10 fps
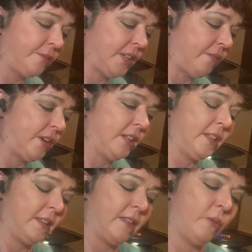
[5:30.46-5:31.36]

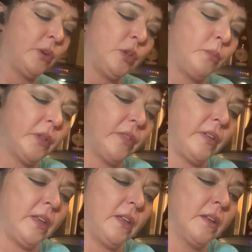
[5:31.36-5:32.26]
definitely that when you put
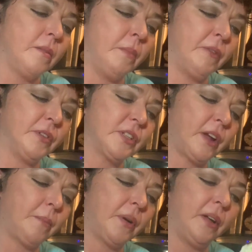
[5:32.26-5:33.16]
the muffin
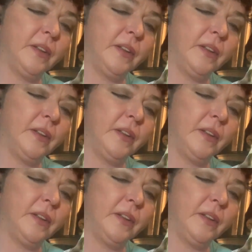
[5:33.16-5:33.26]
top on,